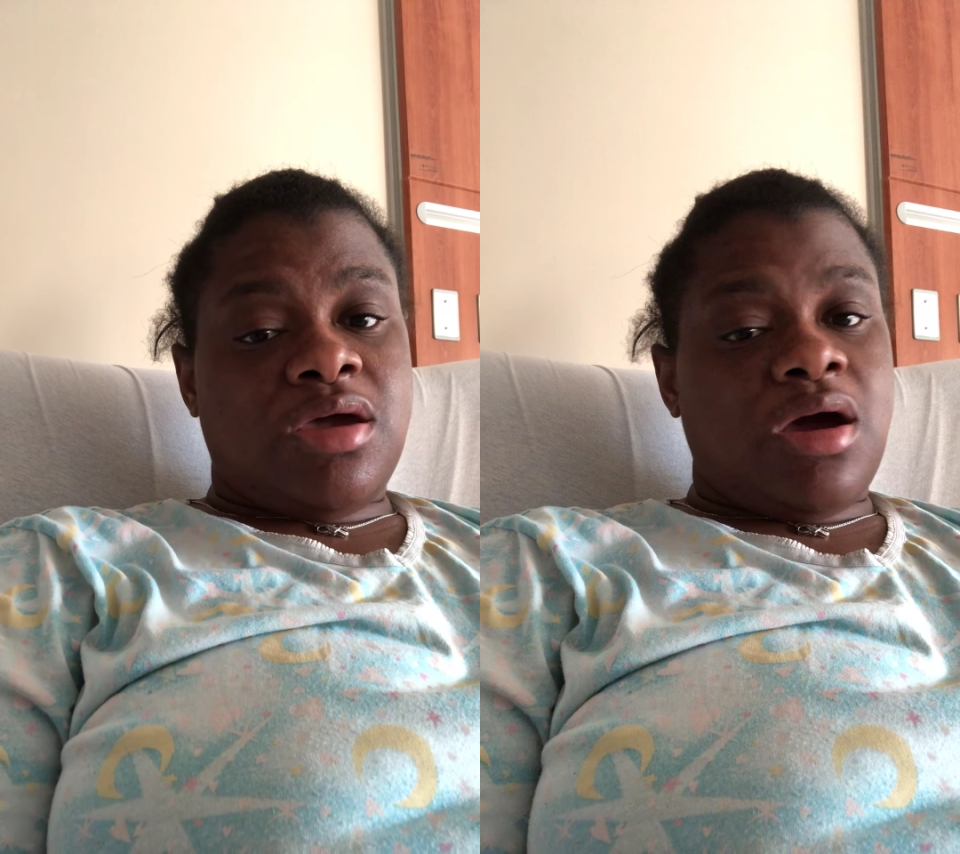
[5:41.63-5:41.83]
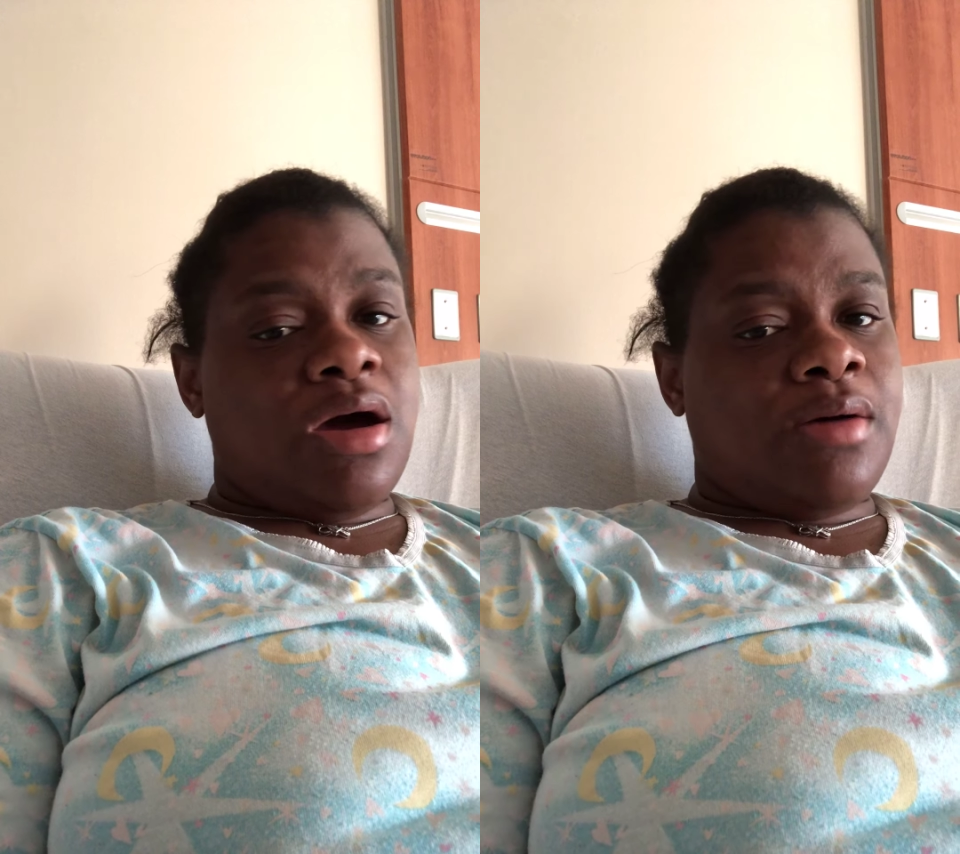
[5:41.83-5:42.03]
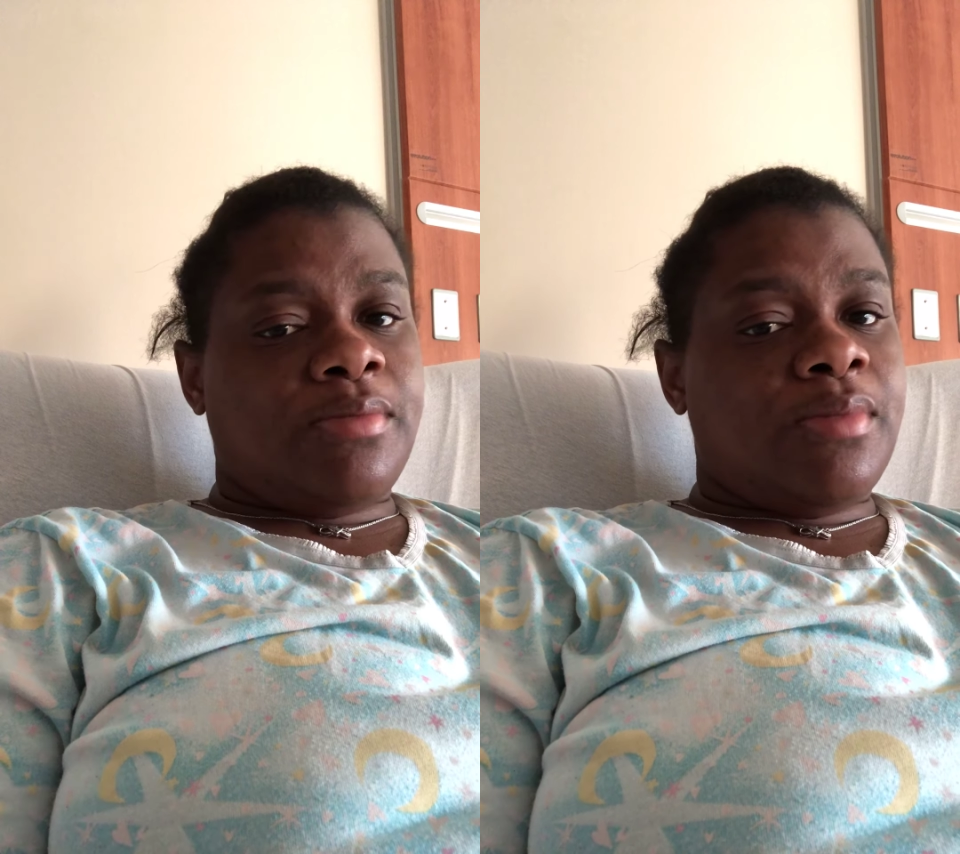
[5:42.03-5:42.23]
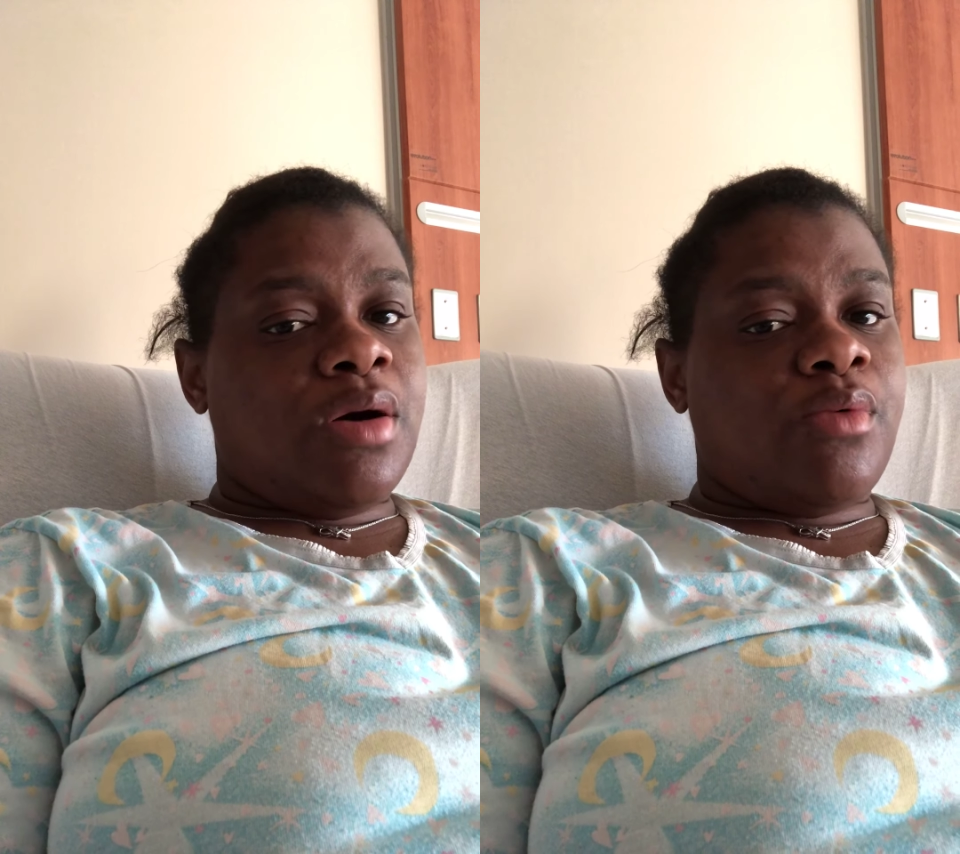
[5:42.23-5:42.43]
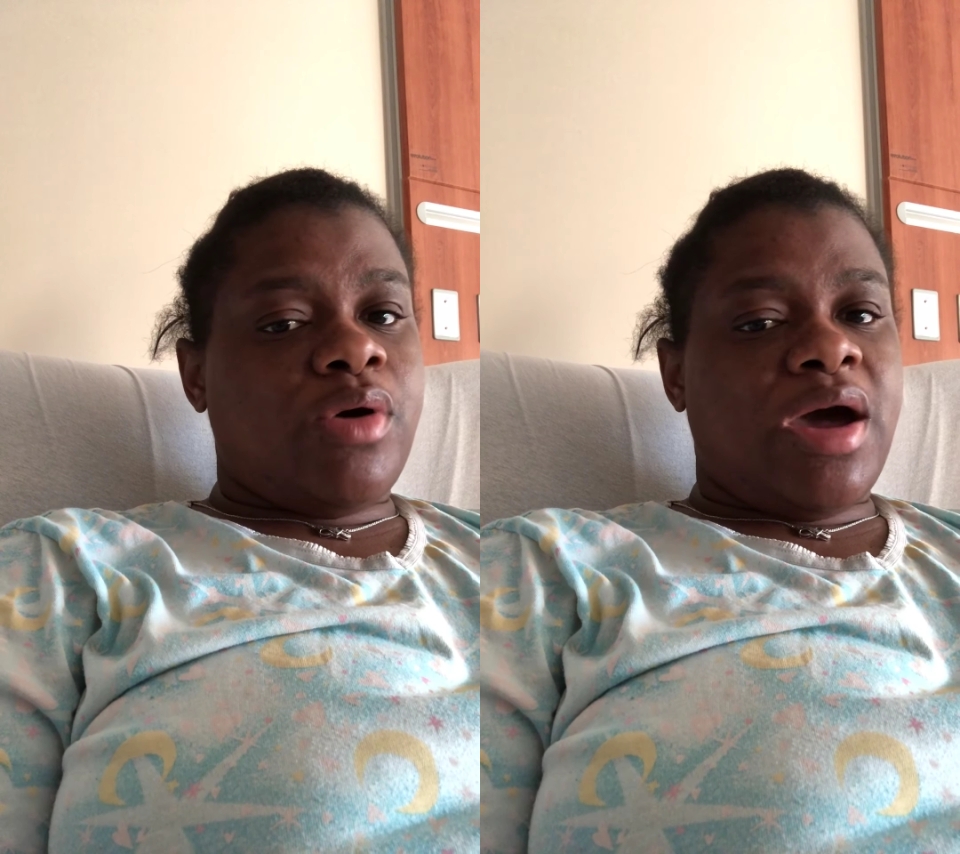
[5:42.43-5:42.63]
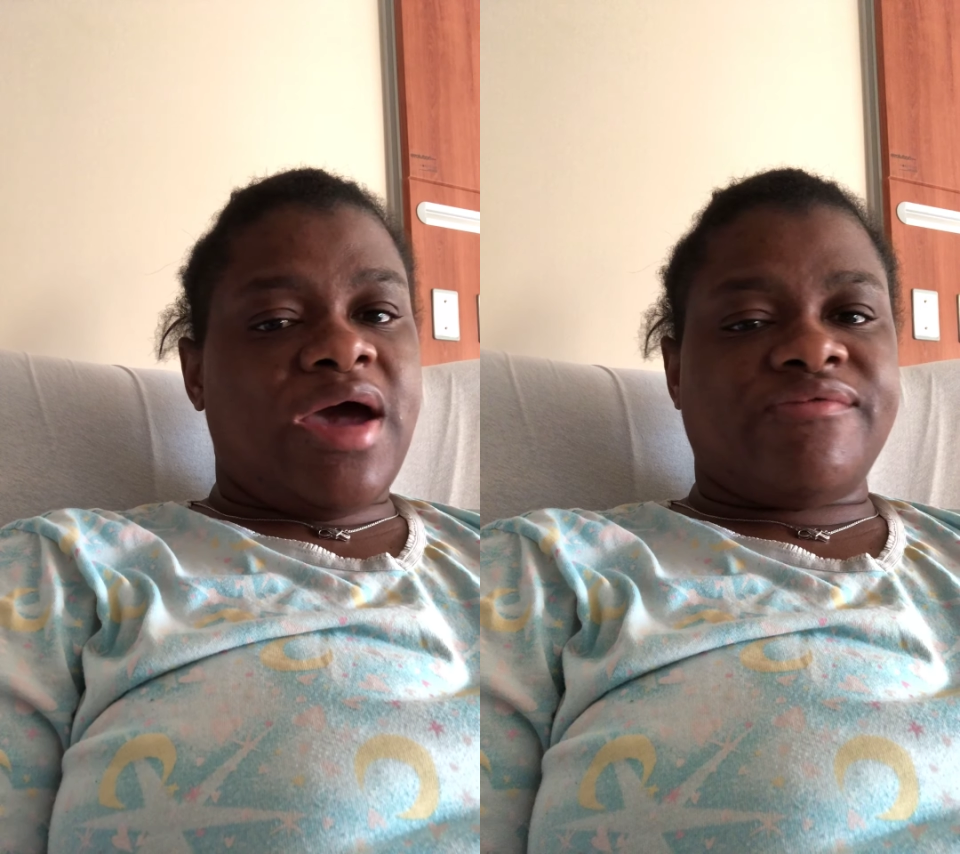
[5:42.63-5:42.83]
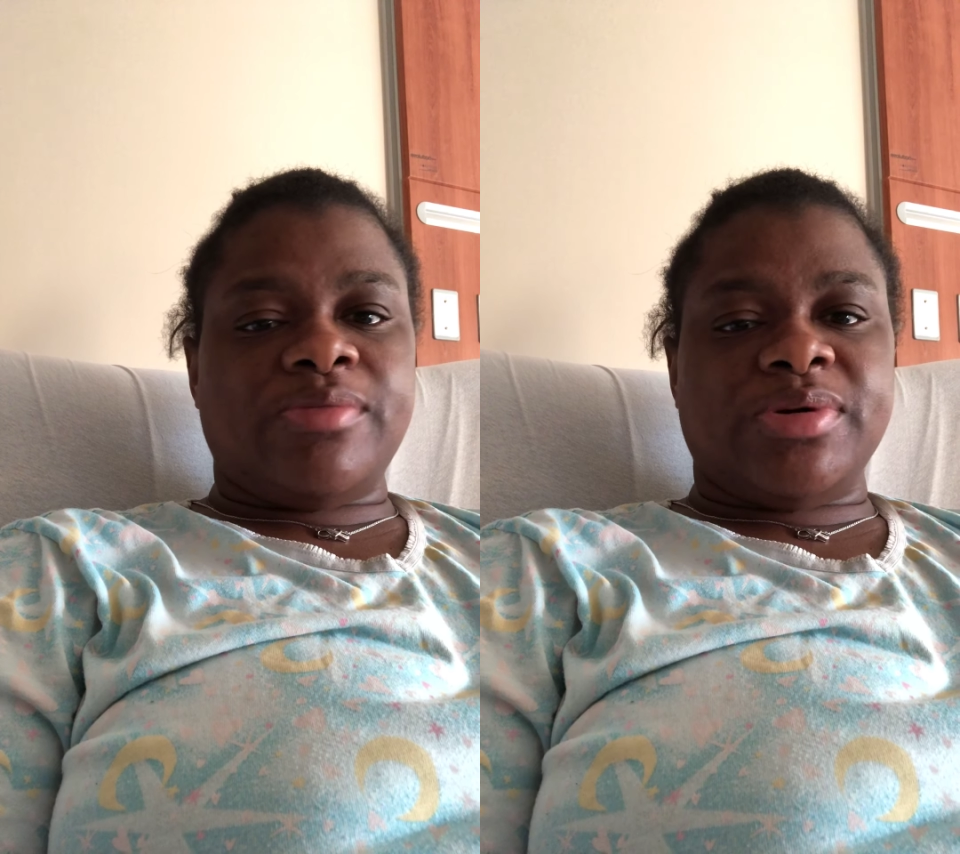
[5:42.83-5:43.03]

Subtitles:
We'll have a